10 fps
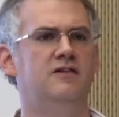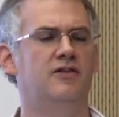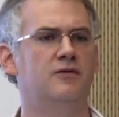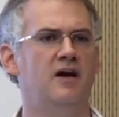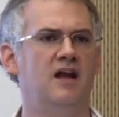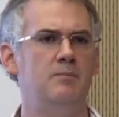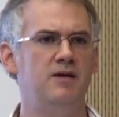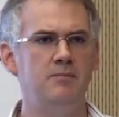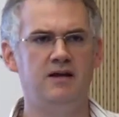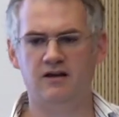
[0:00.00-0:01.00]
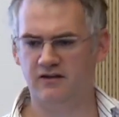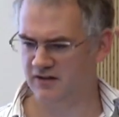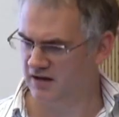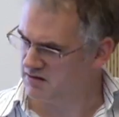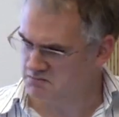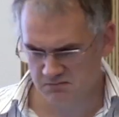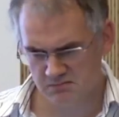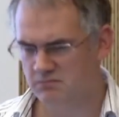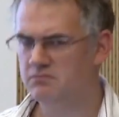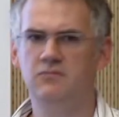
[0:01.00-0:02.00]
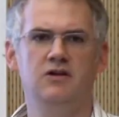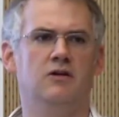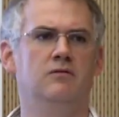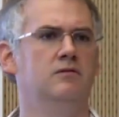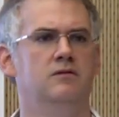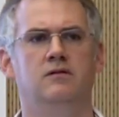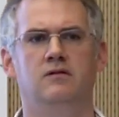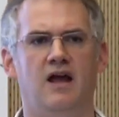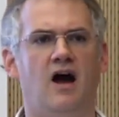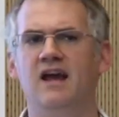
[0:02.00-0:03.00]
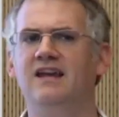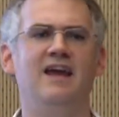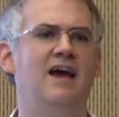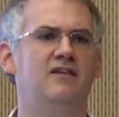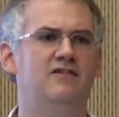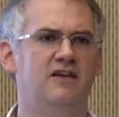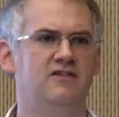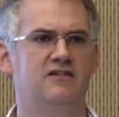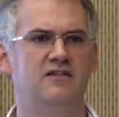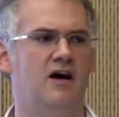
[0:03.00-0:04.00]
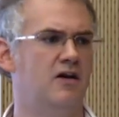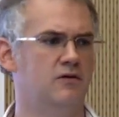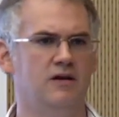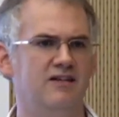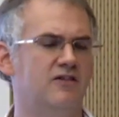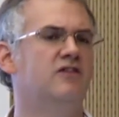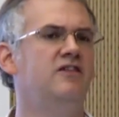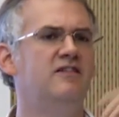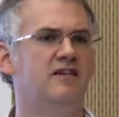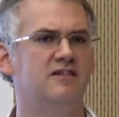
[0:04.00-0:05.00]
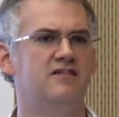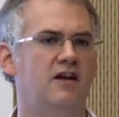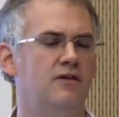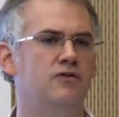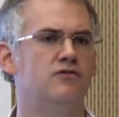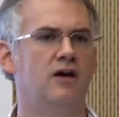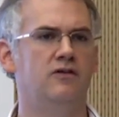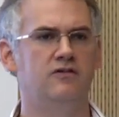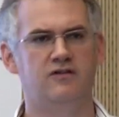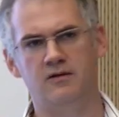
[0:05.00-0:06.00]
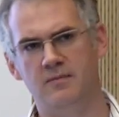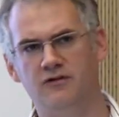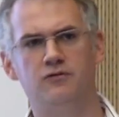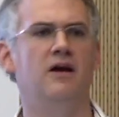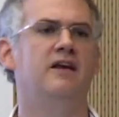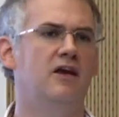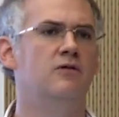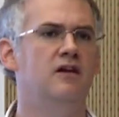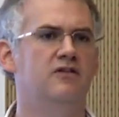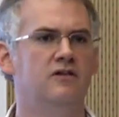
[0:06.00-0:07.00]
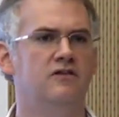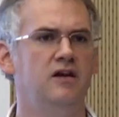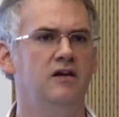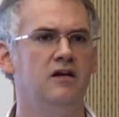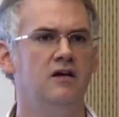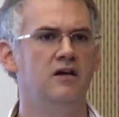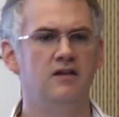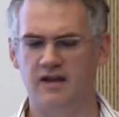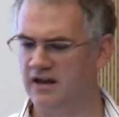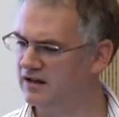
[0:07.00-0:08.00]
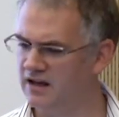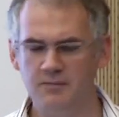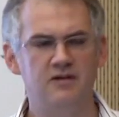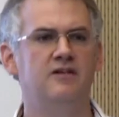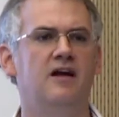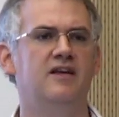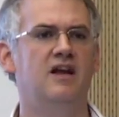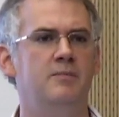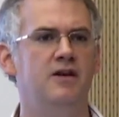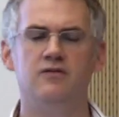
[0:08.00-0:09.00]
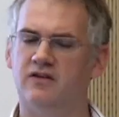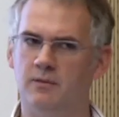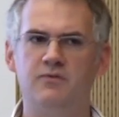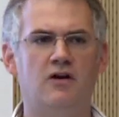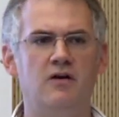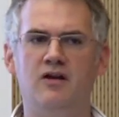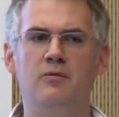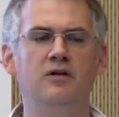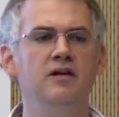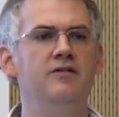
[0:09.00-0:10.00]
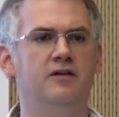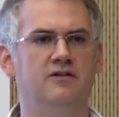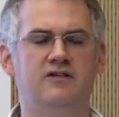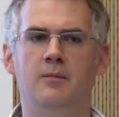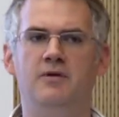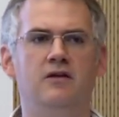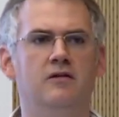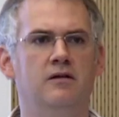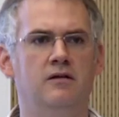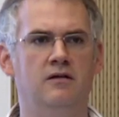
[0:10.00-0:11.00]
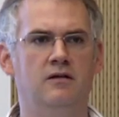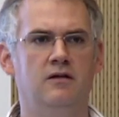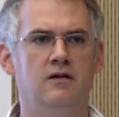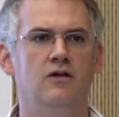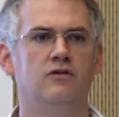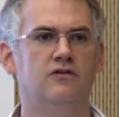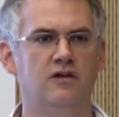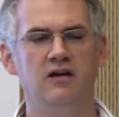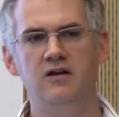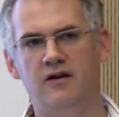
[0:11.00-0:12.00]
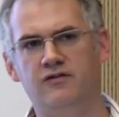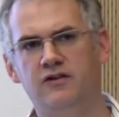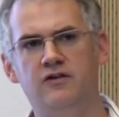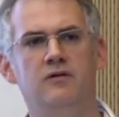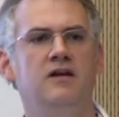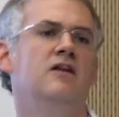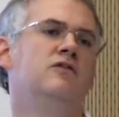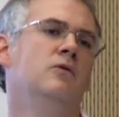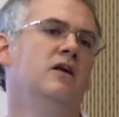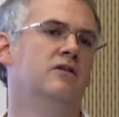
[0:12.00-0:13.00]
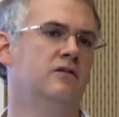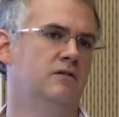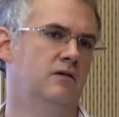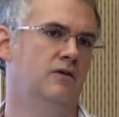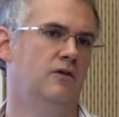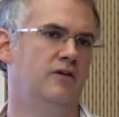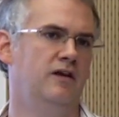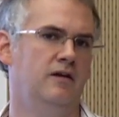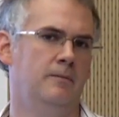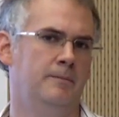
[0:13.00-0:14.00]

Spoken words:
not the right IP, because, you know, ICANN says it's not, or NSRC says it's not if you're trying to send a mail to ICANN or NSRC. They claim it's not that IP address. I'm sorry, I don't believe you. Stop here. So suddenly you have security end-to-end on all the data.